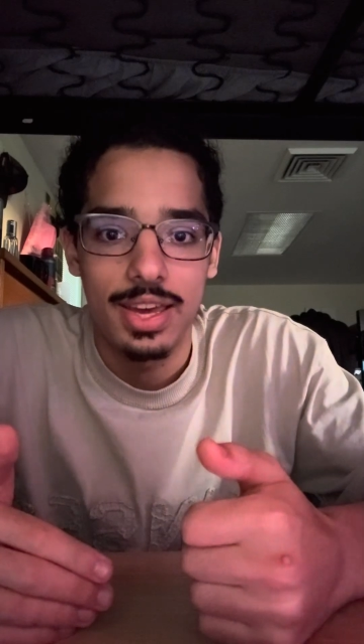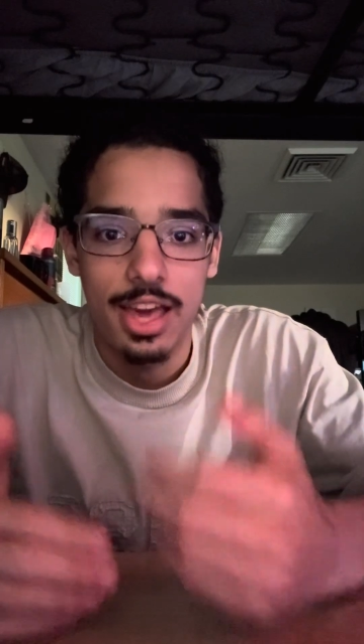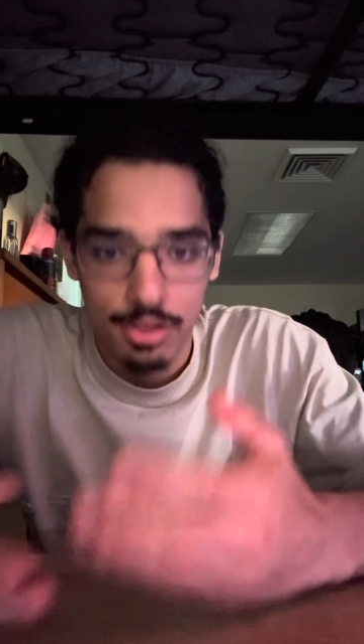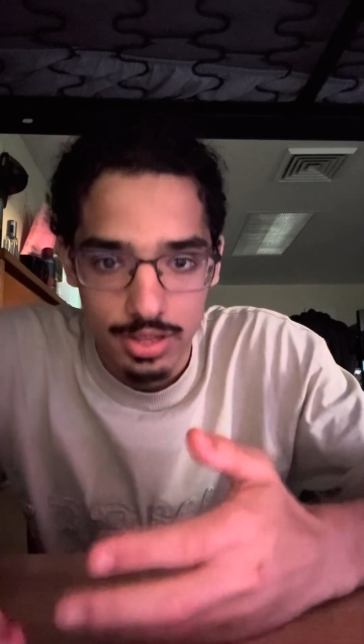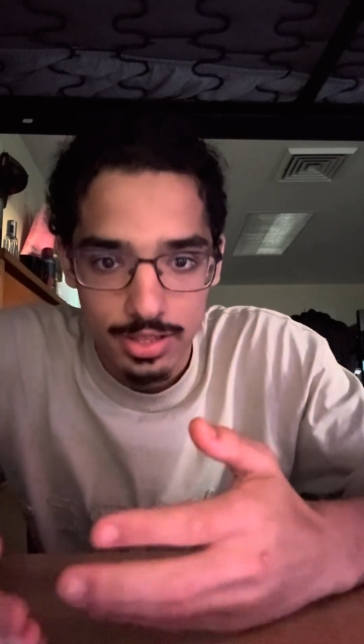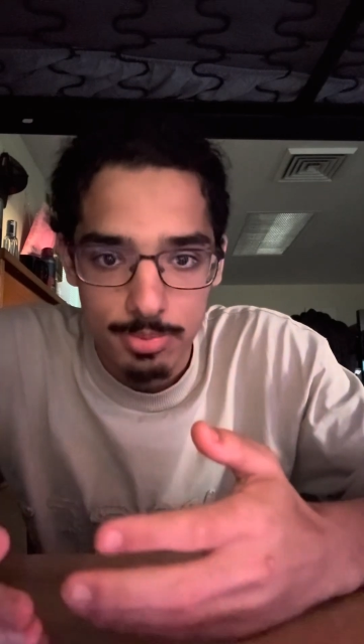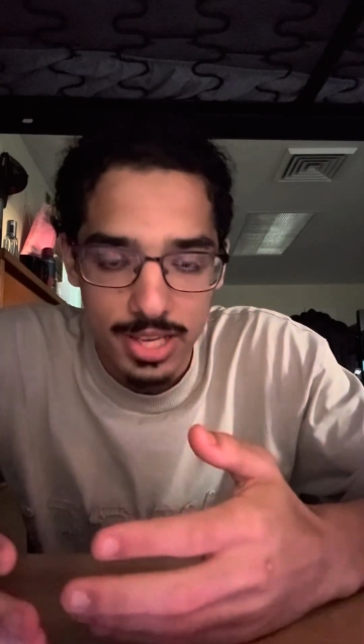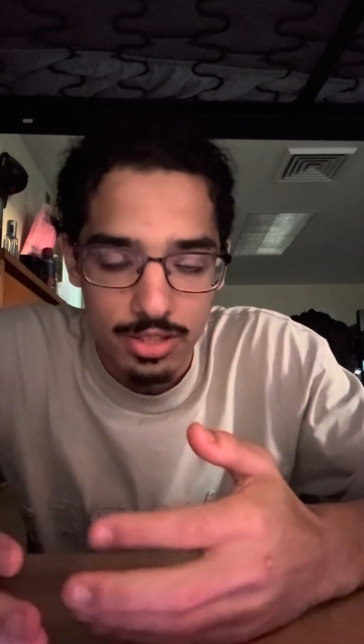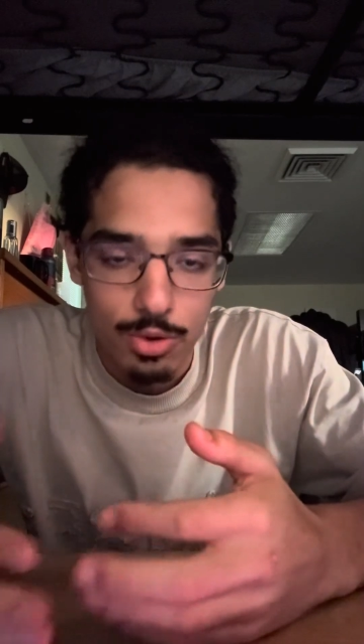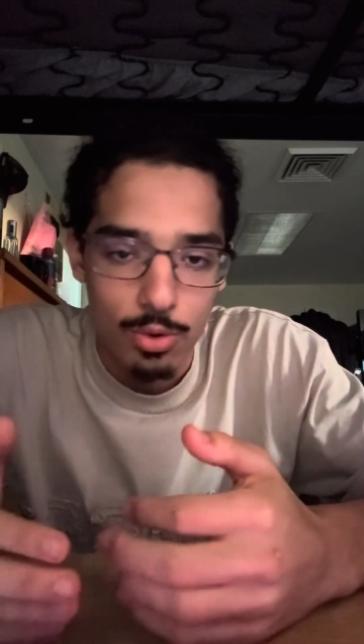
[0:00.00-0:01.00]

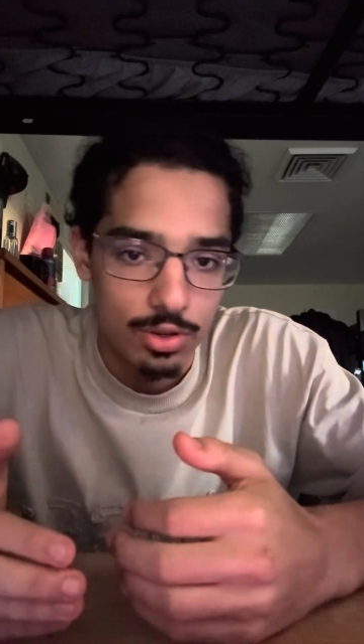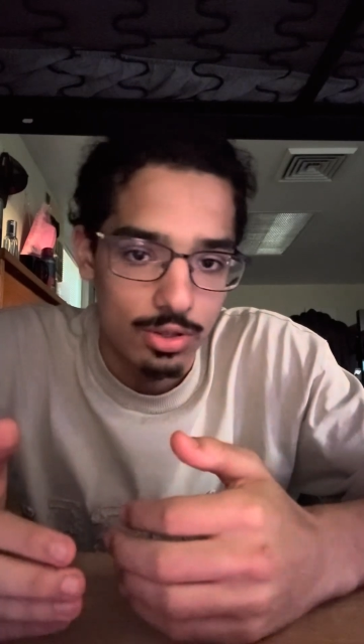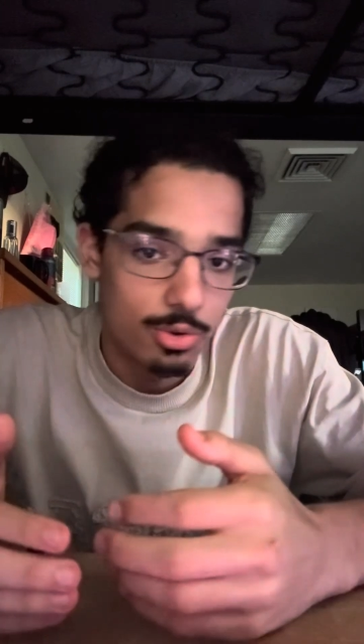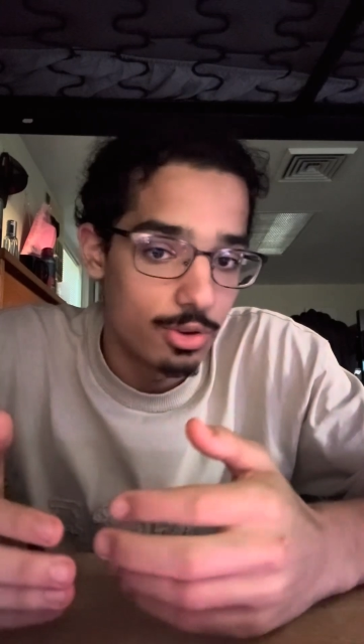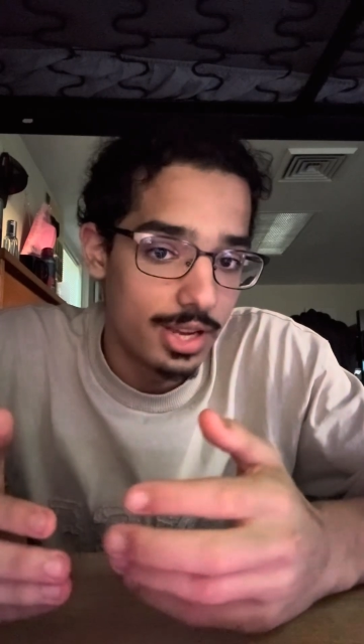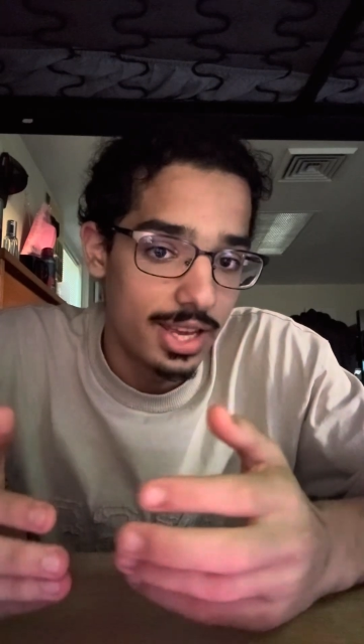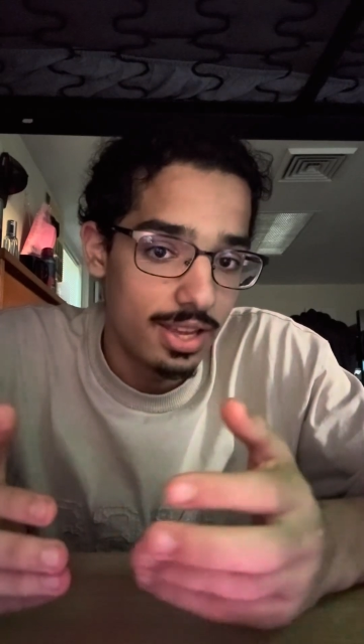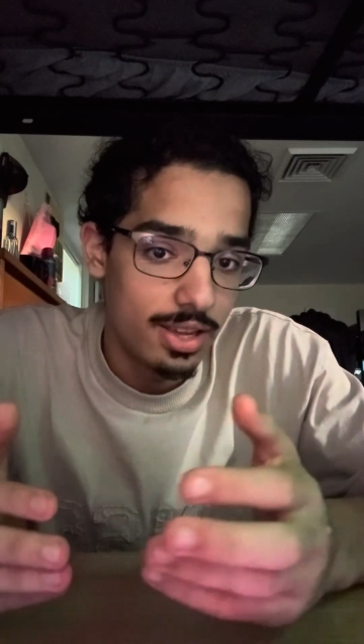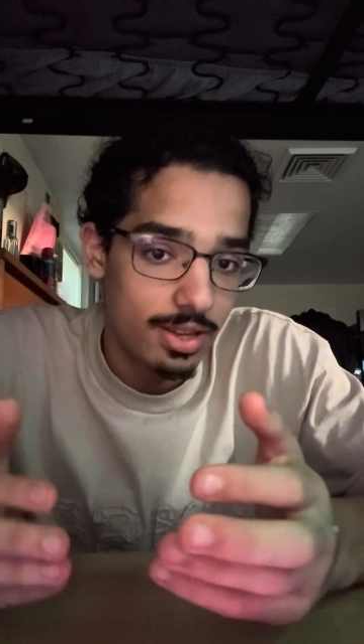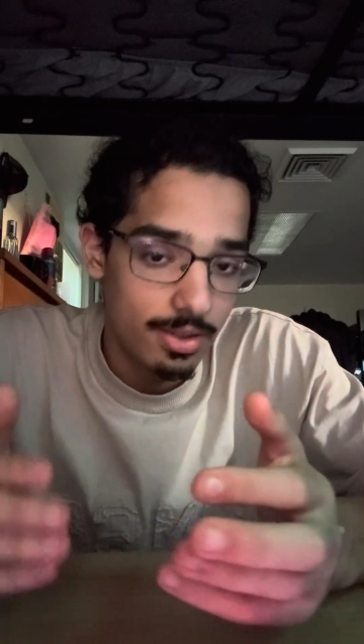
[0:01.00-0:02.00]
calculus-based course or a